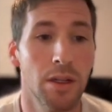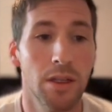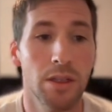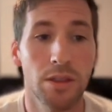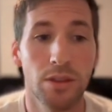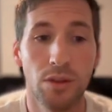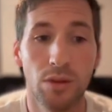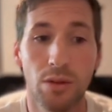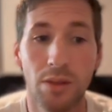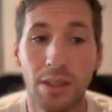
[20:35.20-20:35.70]

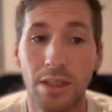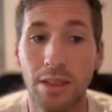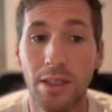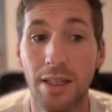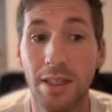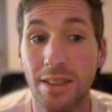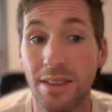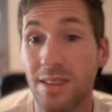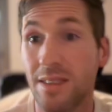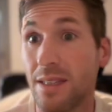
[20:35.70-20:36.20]
So
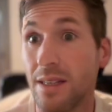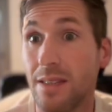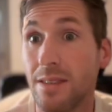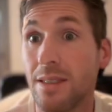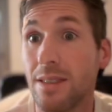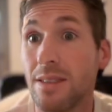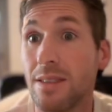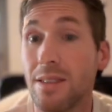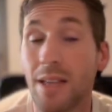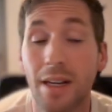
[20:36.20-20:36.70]
it says
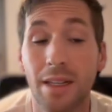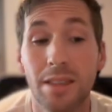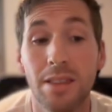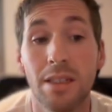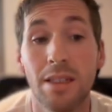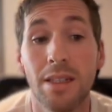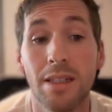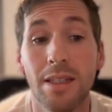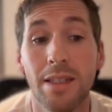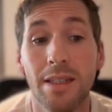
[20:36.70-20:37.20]
it's
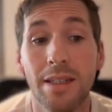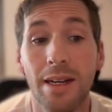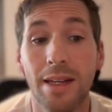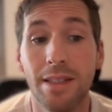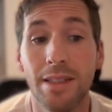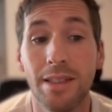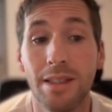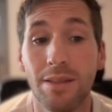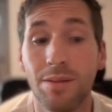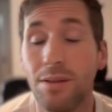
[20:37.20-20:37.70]
actually
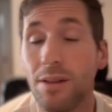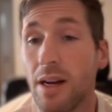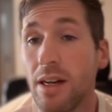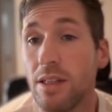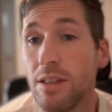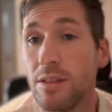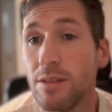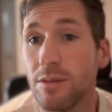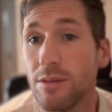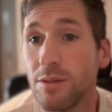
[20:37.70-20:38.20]

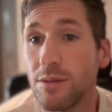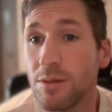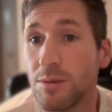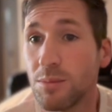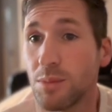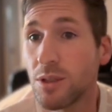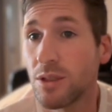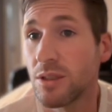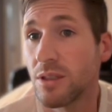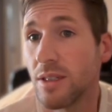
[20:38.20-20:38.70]
95%
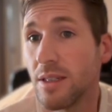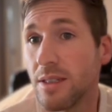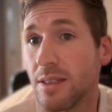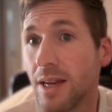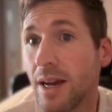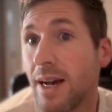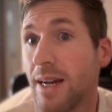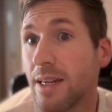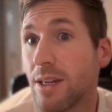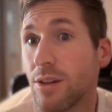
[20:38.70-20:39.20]

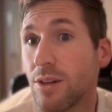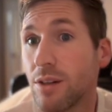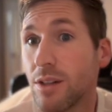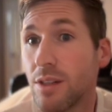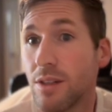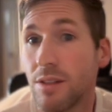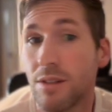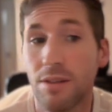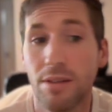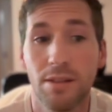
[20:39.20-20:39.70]
accurate,
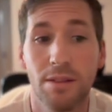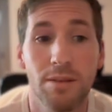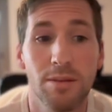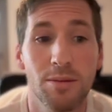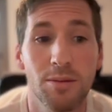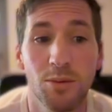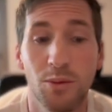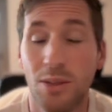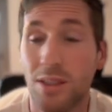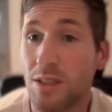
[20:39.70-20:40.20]

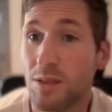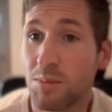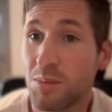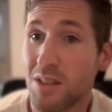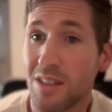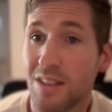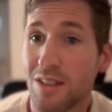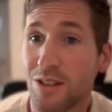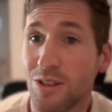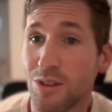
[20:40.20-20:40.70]
which is
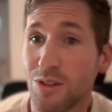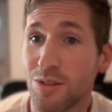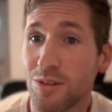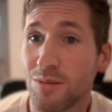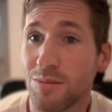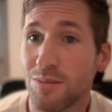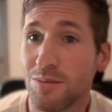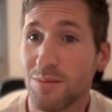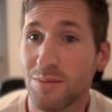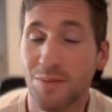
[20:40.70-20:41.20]
pretty good.
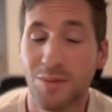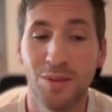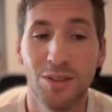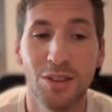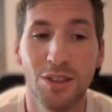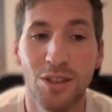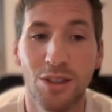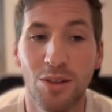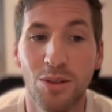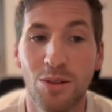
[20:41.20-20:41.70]

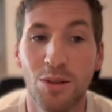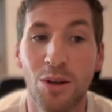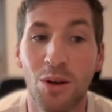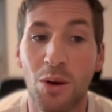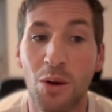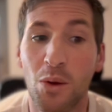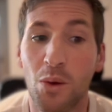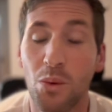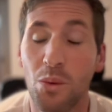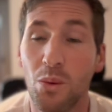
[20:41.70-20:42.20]
So
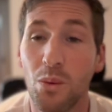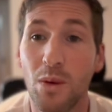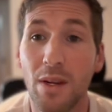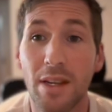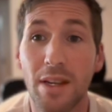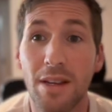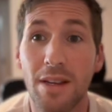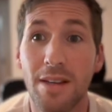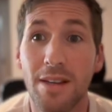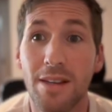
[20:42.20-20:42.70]

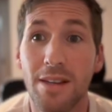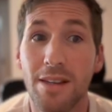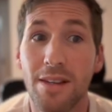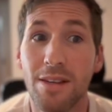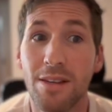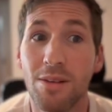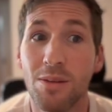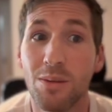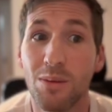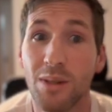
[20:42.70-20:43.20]

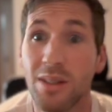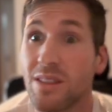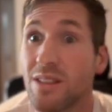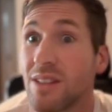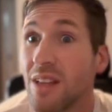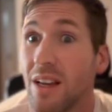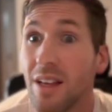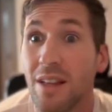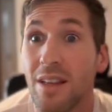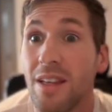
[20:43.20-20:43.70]
with
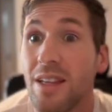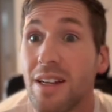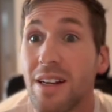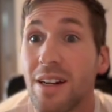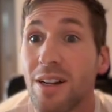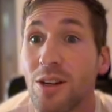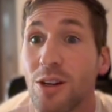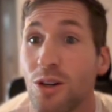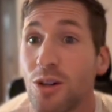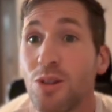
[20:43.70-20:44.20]
a
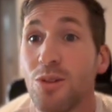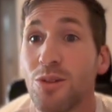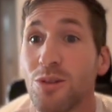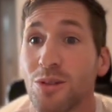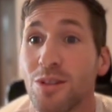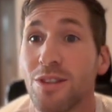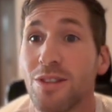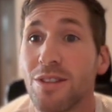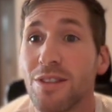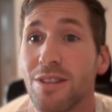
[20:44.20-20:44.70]
little
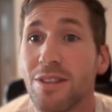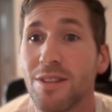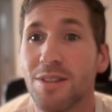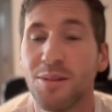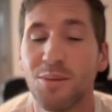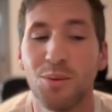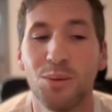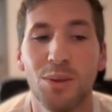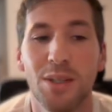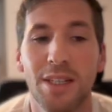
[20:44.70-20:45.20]
code,
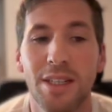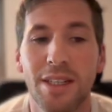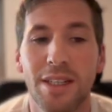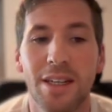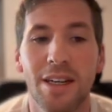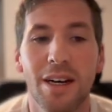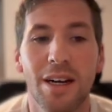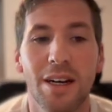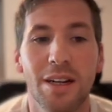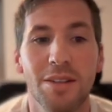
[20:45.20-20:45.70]
we
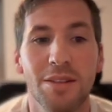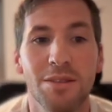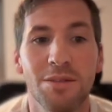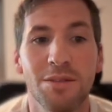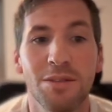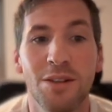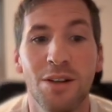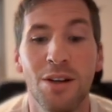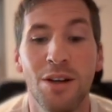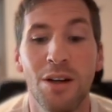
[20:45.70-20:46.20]
have
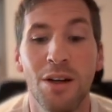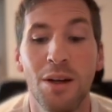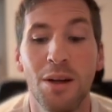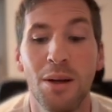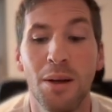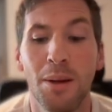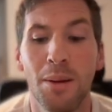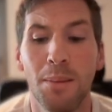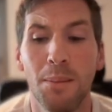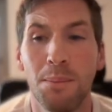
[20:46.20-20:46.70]

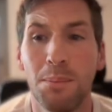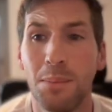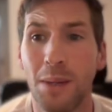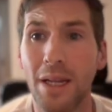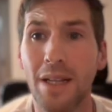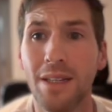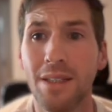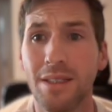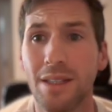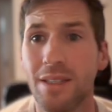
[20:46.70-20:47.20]

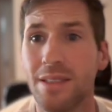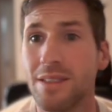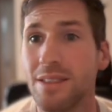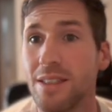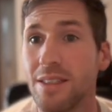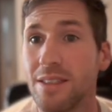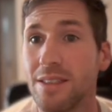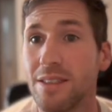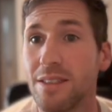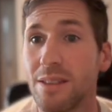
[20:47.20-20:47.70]
built a
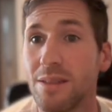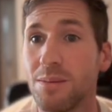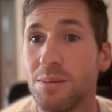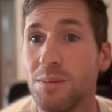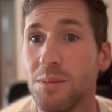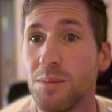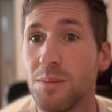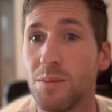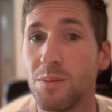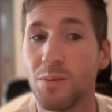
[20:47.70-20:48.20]

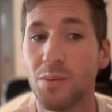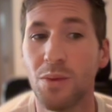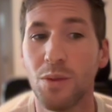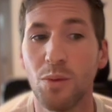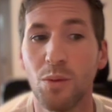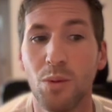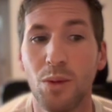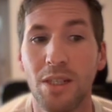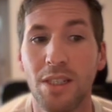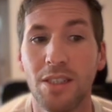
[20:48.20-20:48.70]
system
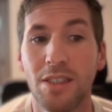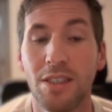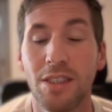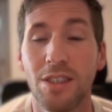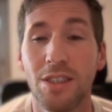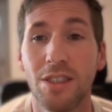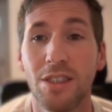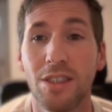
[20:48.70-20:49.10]
which